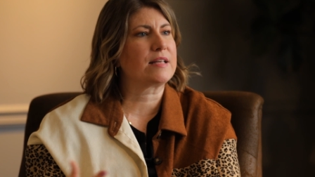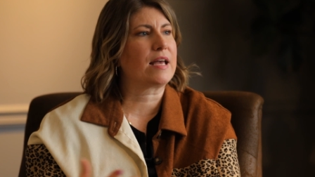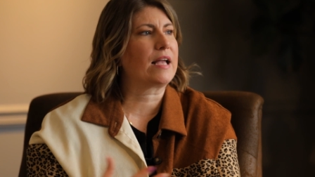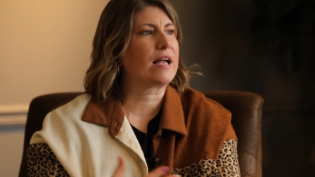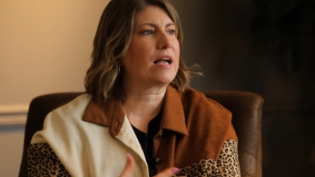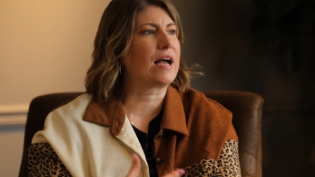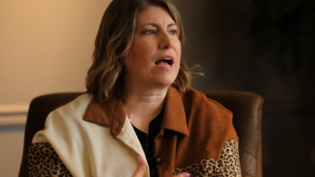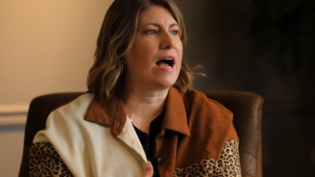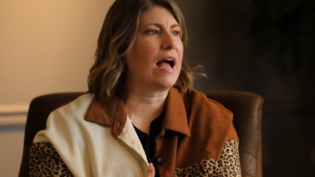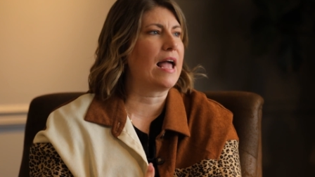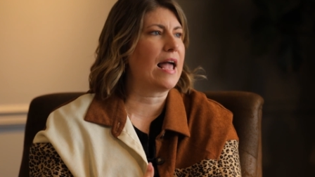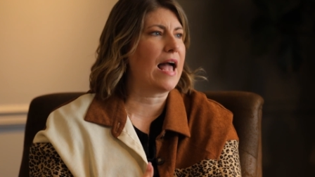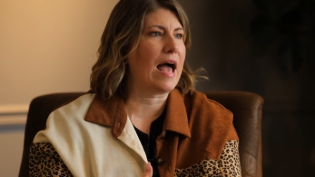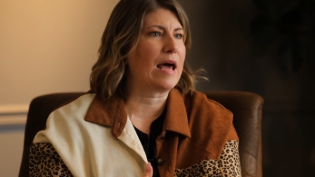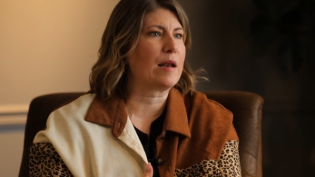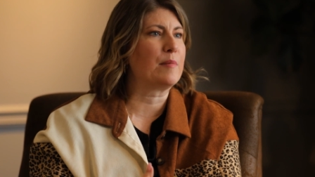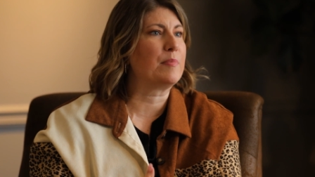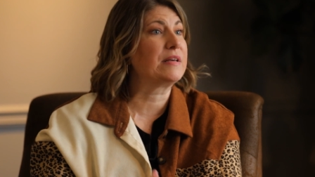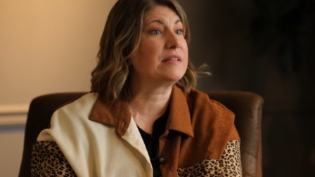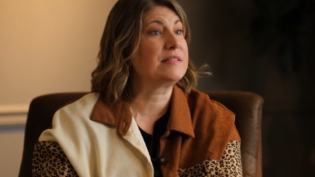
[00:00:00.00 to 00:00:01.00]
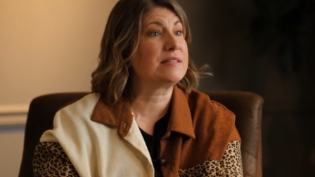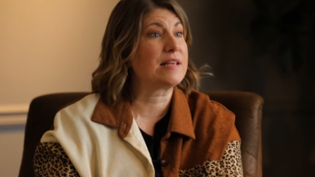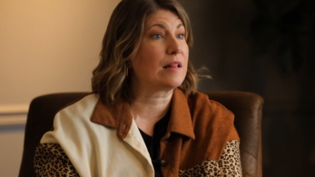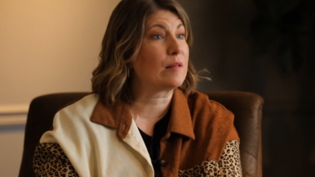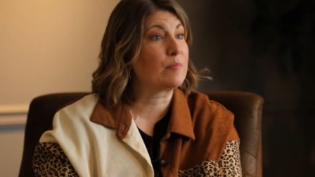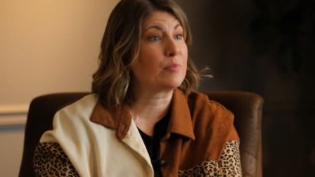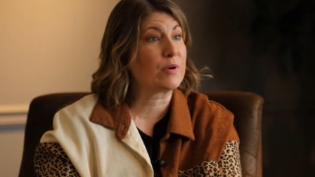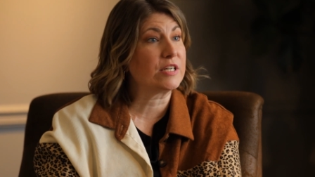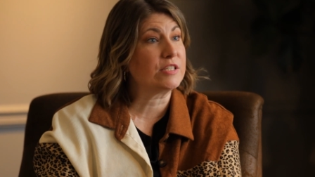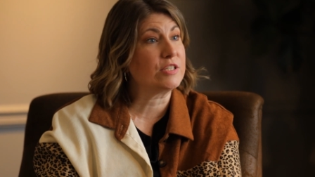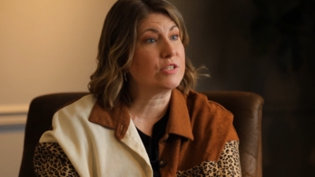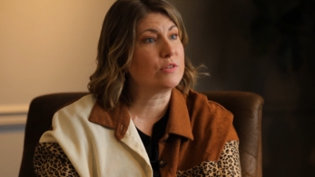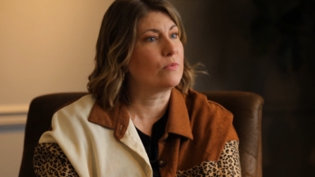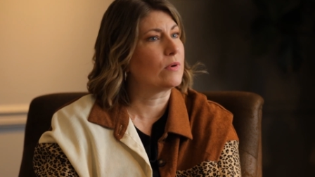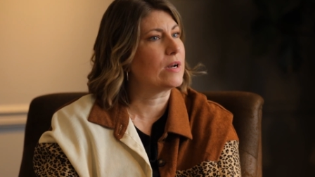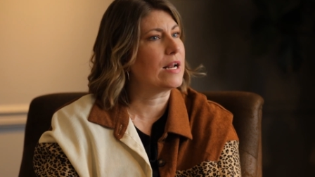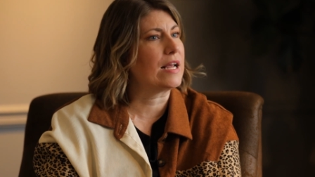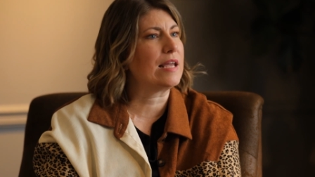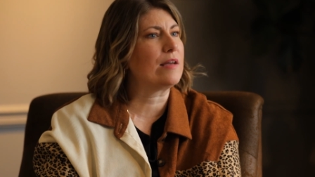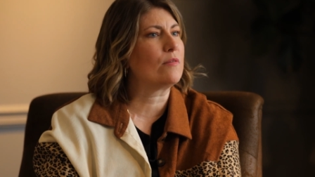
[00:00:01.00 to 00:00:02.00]
like I had a big celebration
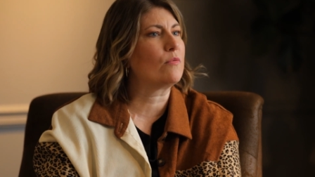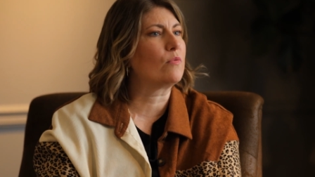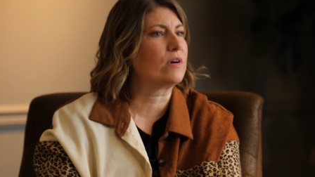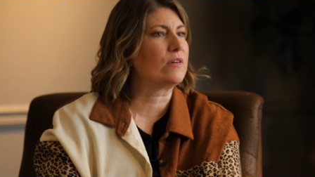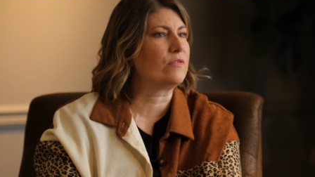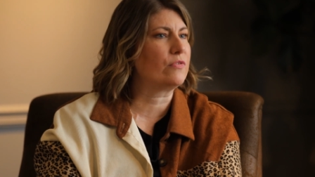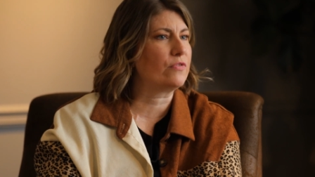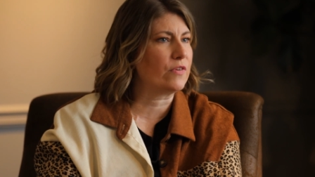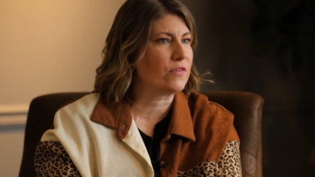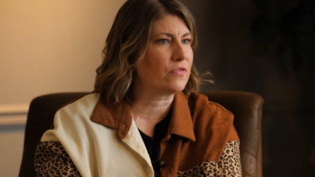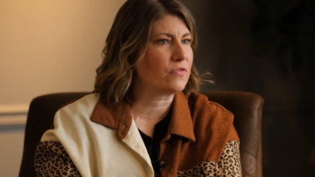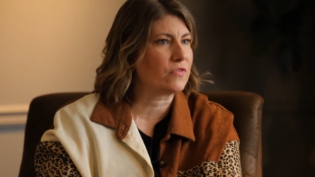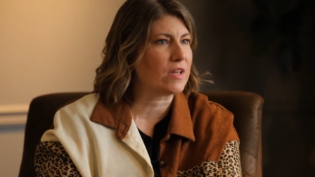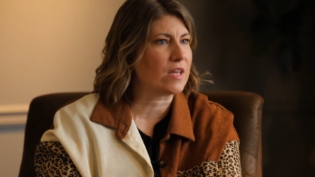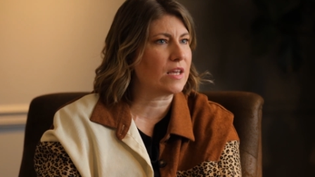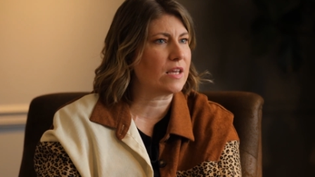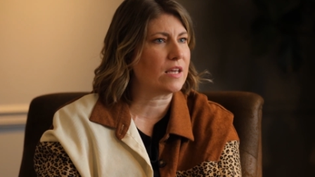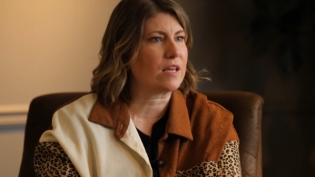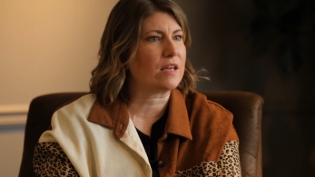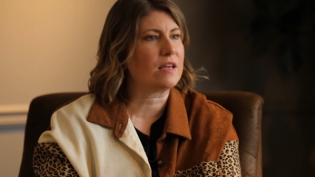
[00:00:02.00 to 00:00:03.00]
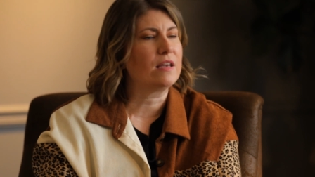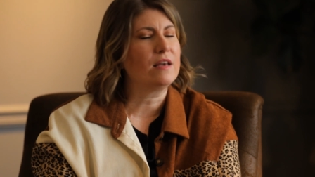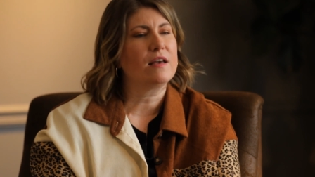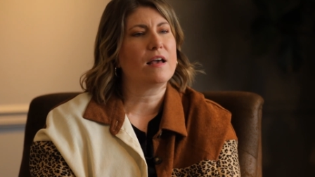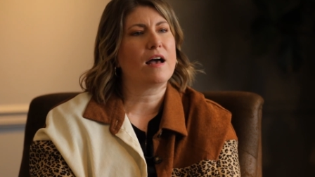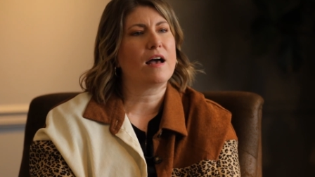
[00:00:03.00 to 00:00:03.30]
when I hit 150,